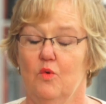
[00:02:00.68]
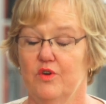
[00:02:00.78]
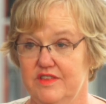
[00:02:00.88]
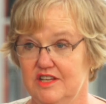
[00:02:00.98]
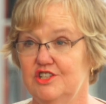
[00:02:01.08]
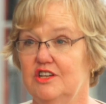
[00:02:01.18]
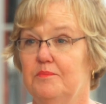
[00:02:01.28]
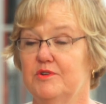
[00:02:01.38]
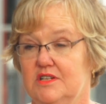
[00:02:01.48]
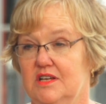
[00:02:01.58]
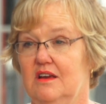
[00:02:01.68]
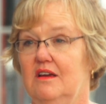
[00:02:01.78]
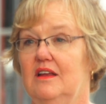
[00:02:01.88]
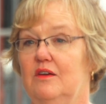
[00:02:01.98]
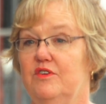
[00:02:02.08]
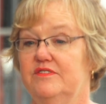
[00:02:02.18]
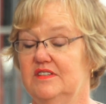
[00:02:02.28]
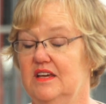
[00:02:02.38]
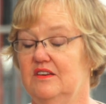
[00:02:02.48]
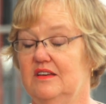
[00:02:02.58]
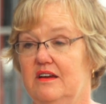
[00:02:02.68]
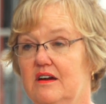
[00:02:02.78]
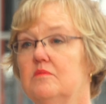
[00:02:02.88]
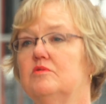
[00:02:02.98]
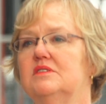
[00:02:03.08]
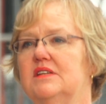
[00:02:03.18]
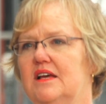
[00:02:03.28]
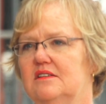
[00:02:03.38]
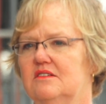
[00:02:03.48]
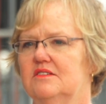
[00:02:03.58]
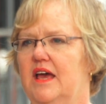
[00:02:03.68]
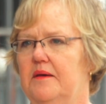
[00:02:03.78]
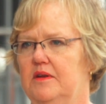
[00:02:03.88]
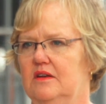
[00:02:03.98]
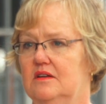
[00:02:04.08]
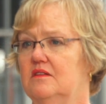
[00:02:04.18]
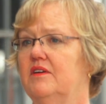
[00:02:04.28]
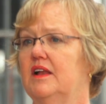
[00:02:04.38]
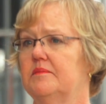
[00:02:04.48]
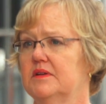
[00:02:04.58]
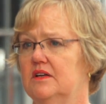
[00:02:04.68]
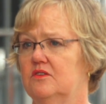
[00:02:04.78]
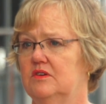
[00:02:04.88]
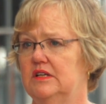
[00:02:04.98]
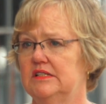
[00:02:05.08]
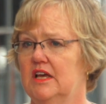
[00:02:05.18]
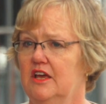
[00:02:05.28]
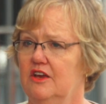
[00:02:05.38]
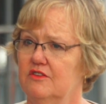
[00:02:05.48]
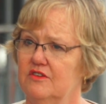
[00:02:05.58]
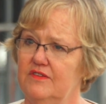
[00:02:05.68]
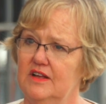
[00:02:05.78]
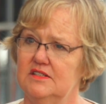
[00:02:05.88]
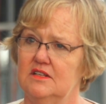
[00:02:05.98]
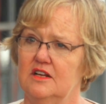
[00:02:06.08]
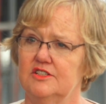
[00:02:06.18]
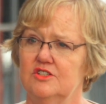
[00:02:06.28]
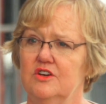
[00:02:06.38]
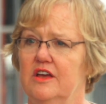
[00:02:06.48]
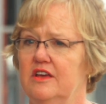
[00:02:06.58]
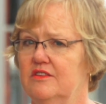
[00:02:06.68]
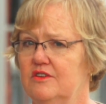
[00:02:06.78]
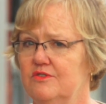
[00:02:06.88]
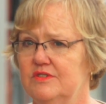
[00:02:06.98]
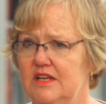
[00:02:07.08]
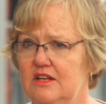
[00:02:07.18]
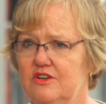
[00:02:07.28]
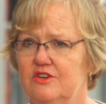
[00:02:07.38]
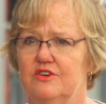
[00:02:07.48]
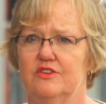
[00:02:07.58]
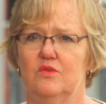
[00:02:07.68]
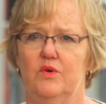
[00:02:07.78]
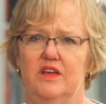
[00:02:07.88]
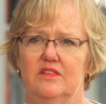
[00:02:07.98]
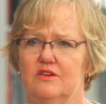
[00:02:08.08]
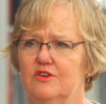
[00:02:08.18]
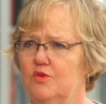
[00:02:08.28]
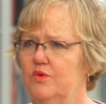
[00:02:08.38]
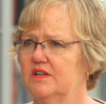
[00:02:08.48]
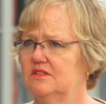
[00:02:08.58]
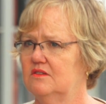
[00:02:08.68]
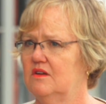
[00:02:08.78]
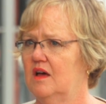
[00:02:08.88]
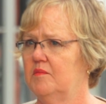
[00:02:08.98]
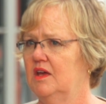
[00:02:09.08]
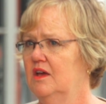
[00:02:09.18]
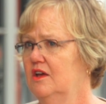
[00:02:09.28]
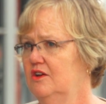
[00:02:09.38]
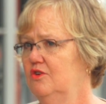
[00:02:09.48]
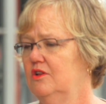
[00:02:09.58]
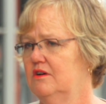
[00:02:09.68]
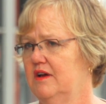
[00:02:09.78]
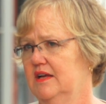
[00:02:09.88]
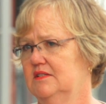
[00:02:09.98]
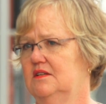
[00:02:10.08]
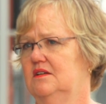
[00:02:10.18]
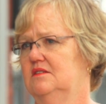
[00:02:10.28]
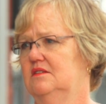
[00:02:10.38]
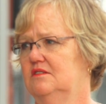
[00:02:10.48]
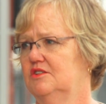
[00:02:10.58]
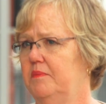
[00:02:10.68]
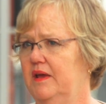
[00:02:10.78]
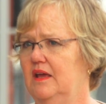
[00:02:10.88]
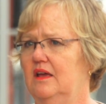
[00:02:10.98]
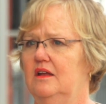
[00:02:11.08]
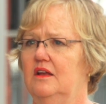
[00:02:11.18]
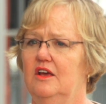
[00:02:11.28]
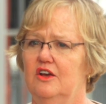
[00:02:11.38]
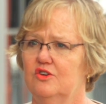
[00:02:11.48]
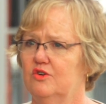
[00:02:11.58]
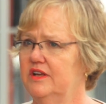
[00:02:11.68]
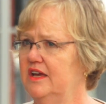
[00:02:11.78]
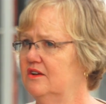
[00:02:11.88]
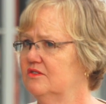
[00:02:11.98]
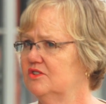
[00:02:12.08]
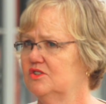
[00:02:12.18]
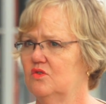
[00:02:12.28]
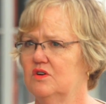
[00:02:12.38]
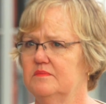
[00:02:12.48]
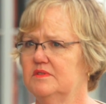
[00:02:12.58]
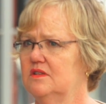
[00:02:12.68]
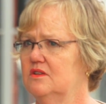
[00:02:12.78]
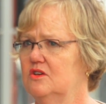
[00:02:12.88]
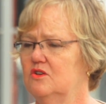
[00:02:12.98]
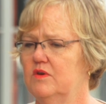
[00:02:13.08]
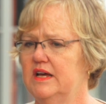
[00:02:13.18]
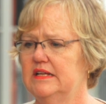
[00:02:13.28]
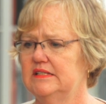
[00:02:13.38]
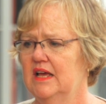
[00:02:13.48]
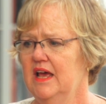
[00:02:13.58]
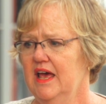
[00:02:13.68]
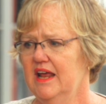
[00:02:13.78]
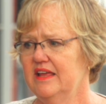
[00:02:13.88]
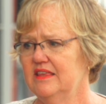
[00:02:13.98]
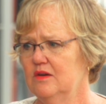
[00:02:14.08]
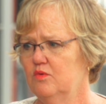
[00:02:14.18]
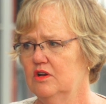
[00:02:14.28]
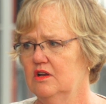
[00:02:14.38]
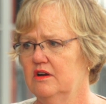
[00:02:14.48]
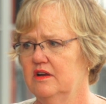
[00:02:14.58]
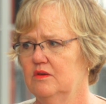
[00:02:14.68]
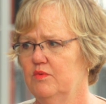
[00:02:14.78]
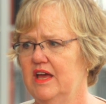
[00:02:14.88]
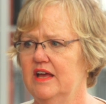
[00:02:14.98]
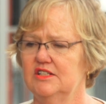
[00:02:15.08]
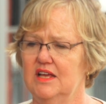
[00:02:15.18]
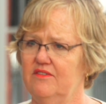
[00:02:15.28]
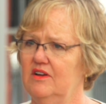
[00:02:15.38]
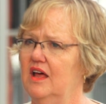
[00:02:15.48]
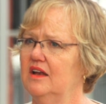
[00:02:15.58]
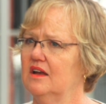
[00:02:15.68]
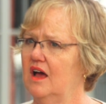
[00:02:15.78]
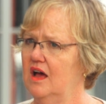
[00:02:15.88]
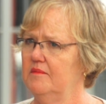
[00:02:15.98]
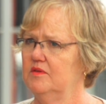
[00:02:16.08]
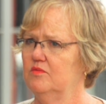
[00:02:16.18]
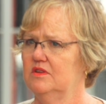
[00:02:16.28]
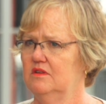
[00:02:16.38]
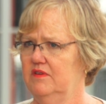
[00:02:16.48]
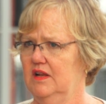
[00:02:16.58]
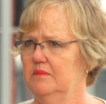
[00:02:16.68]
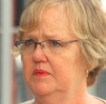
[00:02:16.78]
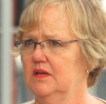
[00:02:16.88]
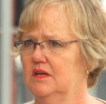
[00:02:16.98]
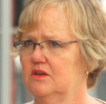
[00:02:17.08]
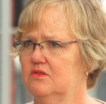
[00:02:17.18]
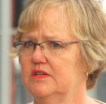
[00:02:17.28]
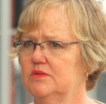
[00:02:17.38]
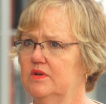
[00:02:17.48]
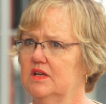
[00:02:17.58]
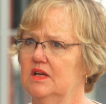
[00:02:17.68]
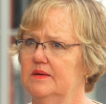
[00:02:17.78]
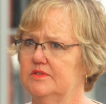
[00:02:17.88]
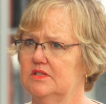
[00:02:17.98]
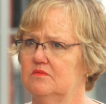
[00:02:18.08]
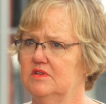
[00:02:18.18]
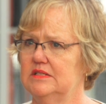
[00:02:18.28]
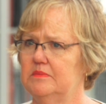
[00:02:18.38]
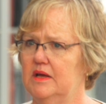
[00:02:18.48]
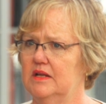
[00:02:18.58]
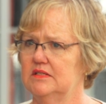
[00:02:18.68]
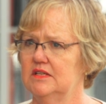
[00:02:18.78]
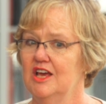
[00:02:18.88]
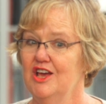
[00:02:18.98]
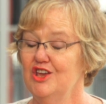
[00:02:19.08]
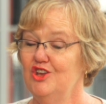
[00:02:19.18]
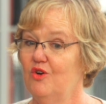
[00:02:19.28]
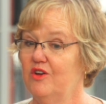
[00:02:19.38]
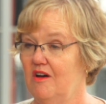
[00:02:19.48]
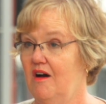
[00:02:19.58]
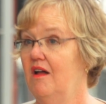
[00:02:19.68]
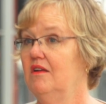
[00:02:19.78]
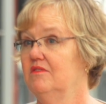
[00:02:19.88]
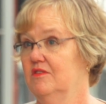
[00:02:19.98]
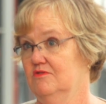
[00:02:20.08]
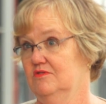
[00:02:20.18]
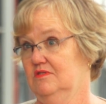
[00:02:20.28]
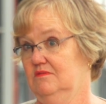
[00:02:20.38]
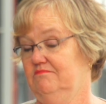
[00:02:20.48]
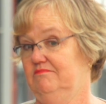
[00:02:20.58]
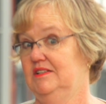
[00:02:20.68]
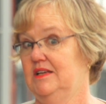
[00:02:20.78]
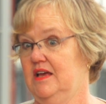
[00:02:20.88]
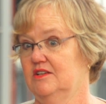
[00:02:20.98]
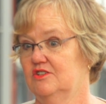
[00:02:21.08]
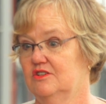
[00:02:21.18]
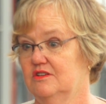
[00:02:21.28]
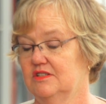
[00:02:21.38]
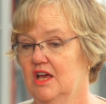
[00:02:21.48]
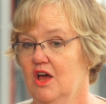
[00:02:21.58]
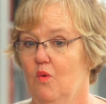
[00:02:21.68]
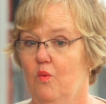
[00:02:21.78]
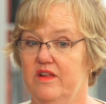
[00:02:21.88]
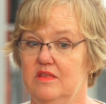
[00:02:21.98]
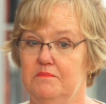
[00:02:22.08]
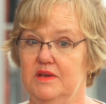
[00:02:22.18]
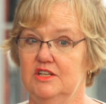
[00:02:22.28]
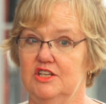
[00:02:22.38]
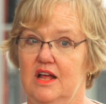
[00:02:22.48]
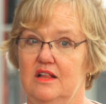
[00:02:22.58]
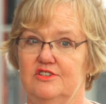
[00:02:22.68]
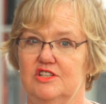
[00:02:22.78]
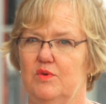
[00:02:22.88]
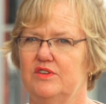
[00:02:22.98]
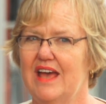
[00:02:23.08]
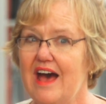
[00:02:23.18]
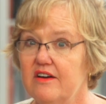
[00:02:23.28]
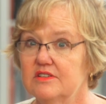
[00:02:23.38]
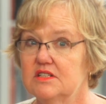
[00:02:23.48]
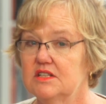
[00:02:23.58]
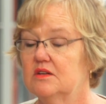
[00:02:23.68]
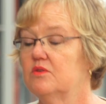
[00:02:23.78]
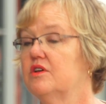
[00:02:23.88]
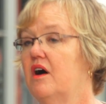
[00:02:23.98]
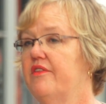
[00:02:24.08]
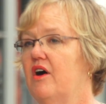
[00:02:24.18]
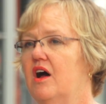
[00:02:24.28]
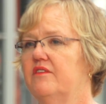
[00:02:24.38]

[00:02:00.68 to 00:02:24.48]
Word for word: Well, this year particularly, we've seen terrible disasters happening to developed countries. You know, the floods in Australia, the New Zealand earthquake, the earthquake tsunami, nuclear accident in Japan, tornado storms in the U.S. And I think we're learning that we actually have a lot in common with developing countries when it comes to response. You know, in all of those disasters. One of the big challenges was how to deal with all the